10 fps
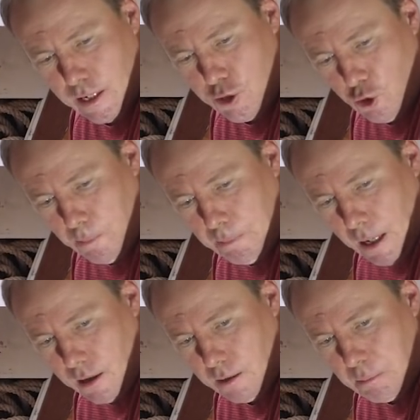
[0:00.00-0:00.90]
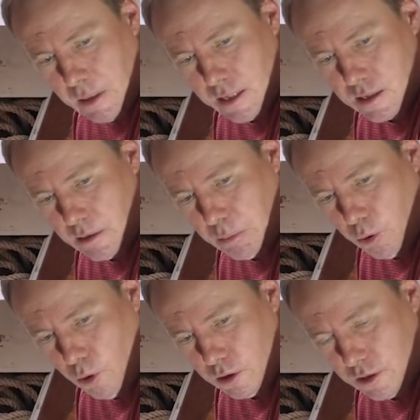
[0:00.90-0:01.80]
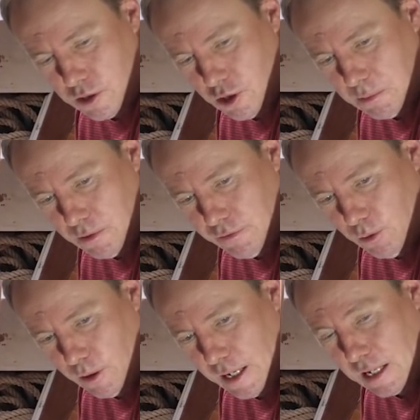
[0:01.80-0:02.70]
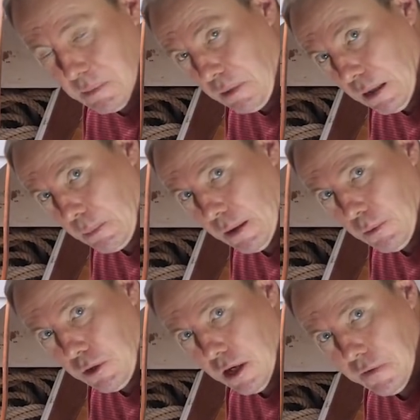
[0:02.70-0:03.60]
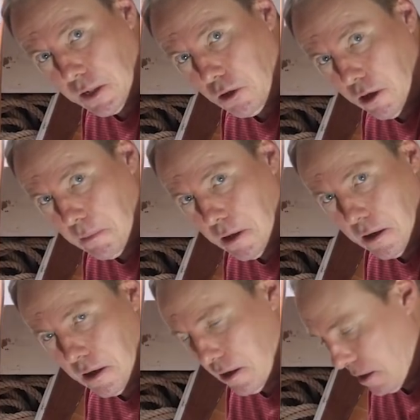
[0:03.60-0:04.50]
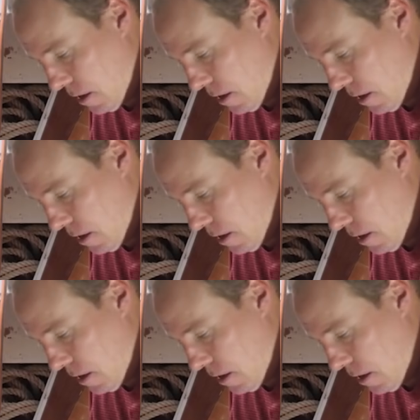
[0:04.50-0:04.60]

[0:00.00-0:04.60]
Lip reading: It's your bunk bed support to stop you falling out of the bunk bed when you're having a nightmare